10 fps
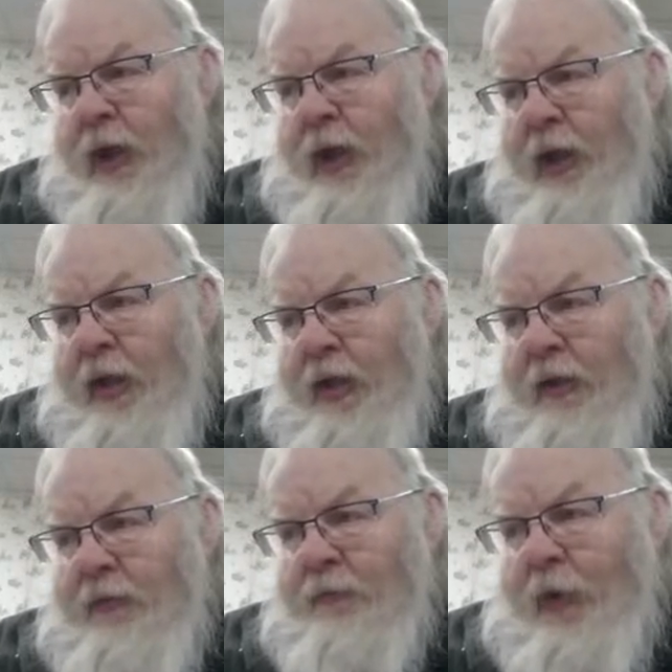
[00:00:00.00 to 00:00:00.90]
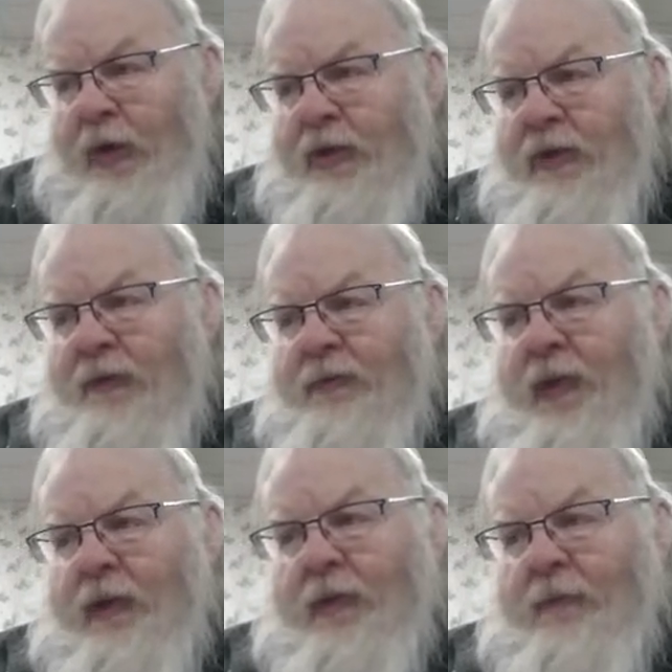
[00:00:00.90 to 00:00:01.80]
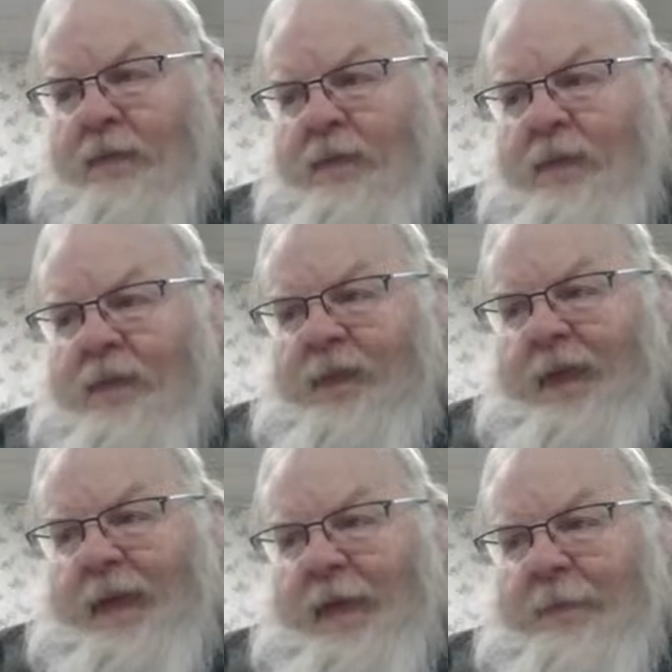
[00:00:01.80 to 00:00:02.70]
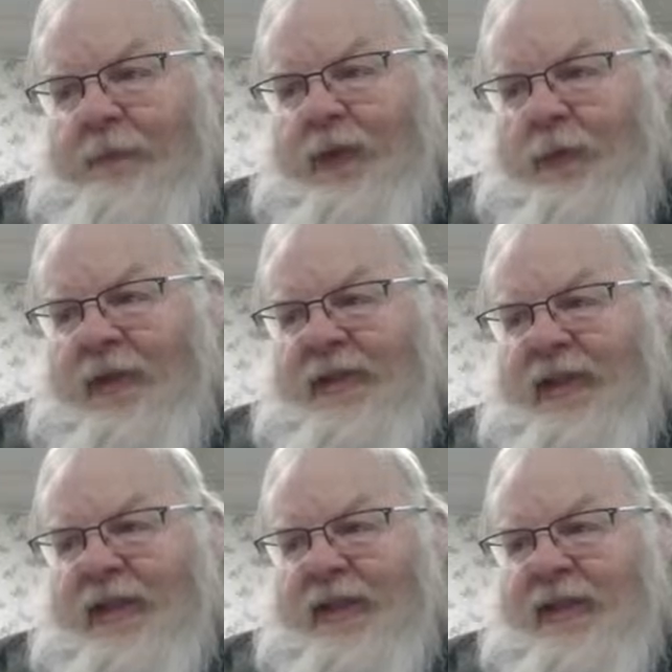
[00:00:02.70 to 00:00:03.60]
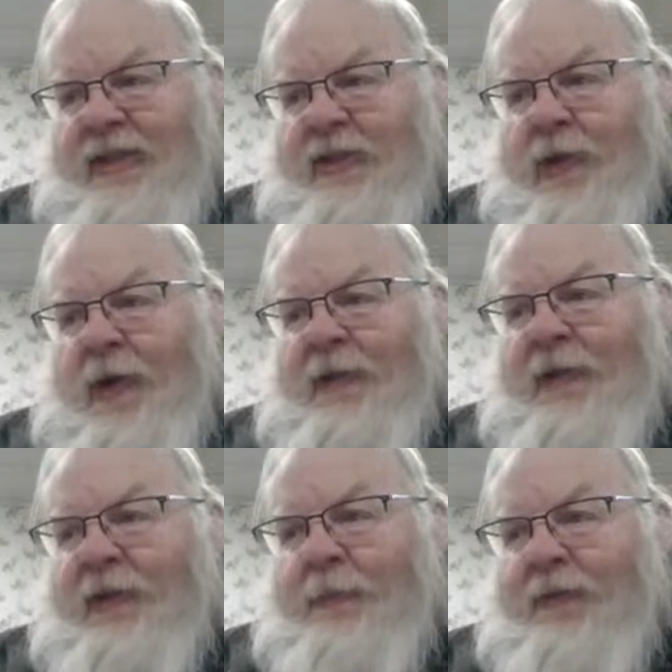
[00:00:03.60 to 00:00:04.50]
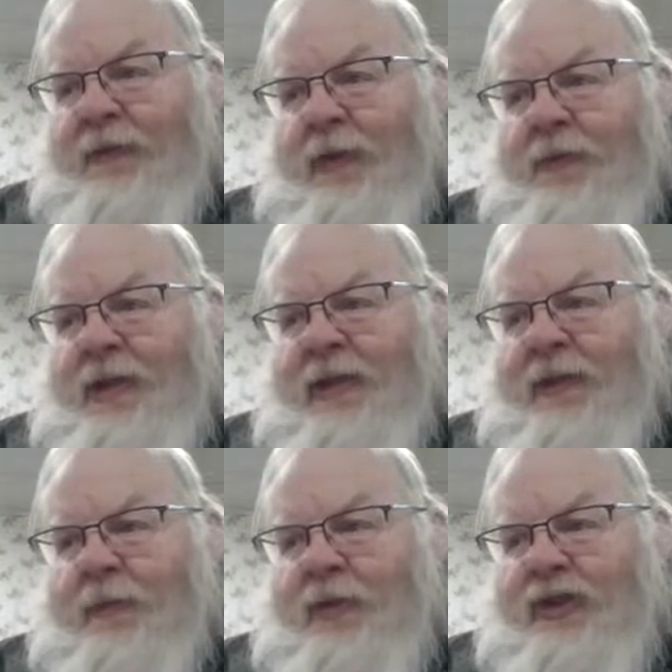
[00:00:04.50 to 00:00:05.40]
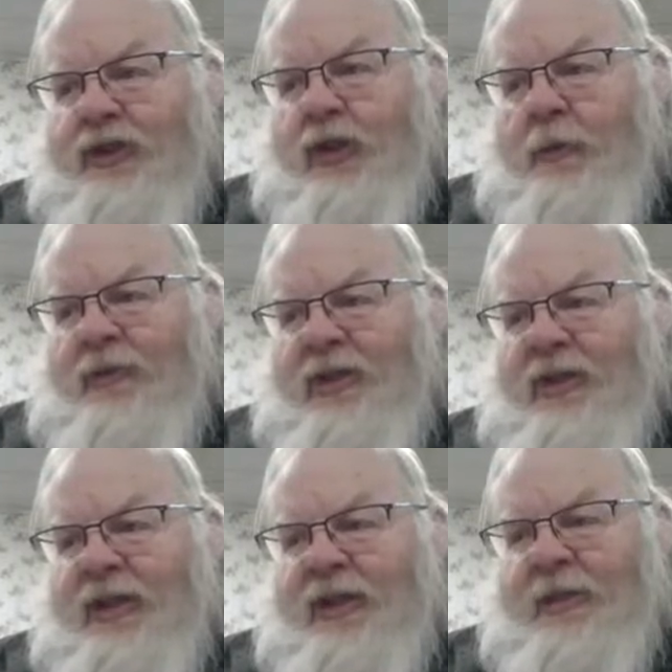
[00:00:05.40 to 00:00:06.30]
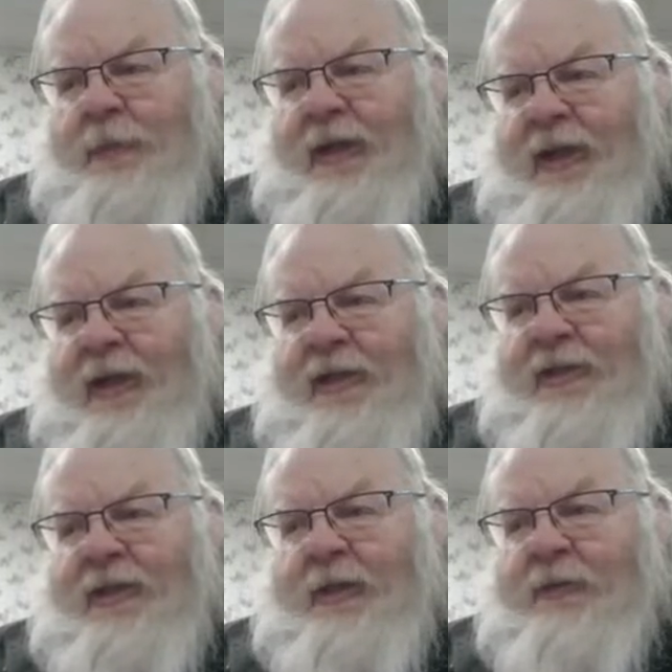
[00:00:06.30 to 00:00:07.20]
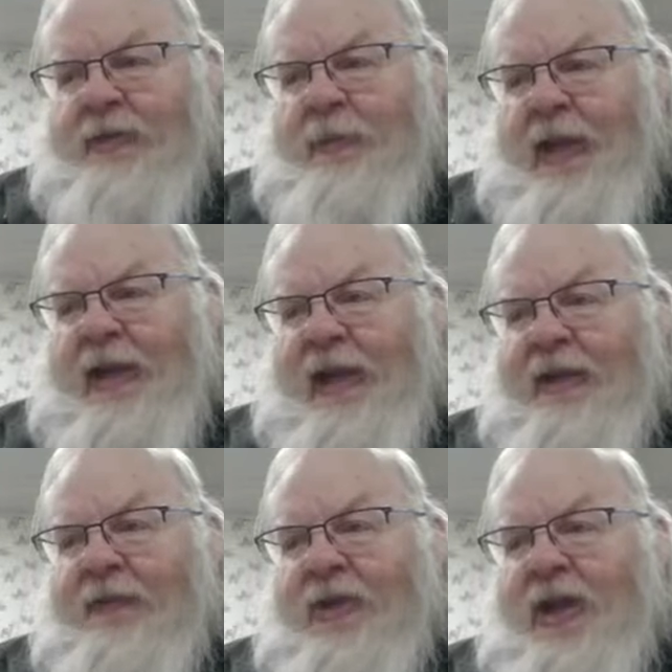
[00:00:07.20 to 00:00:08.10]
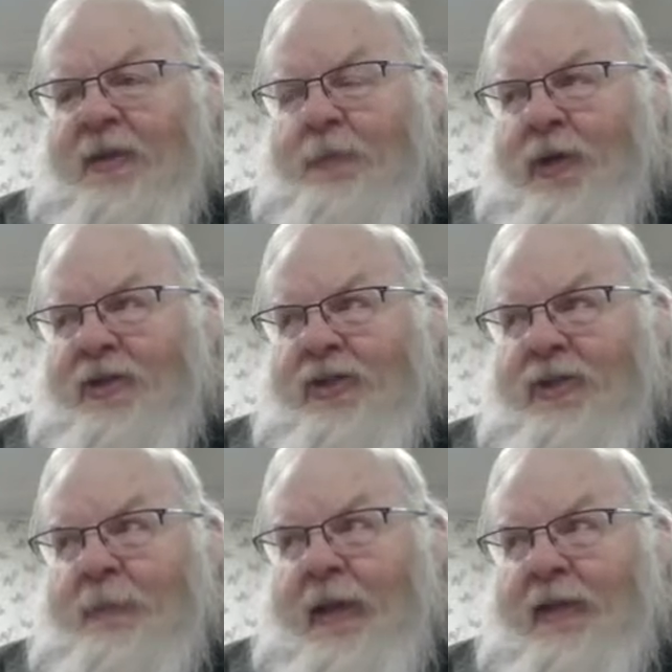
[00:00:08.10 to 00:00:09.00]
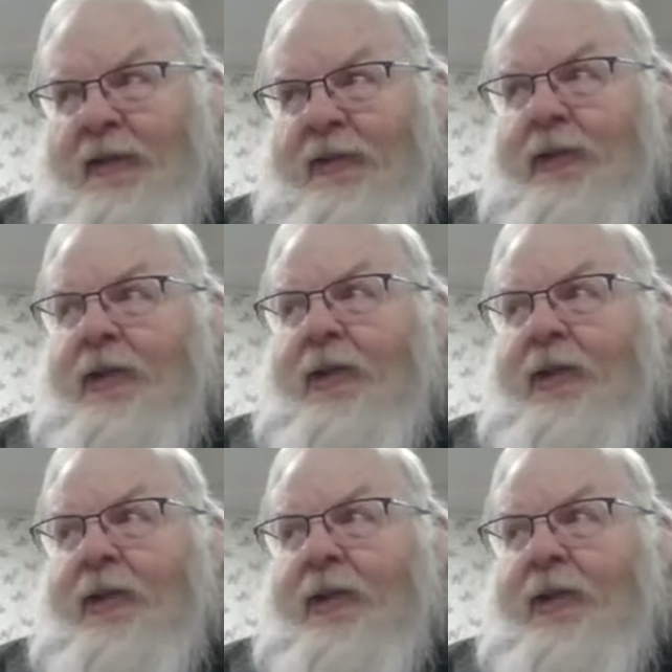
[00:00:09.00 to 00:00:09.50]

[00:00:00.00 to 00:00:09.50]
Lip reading: And part of the reason it is thought that the Buffalo nickel was chosen is because it was made out of a non-precious metal,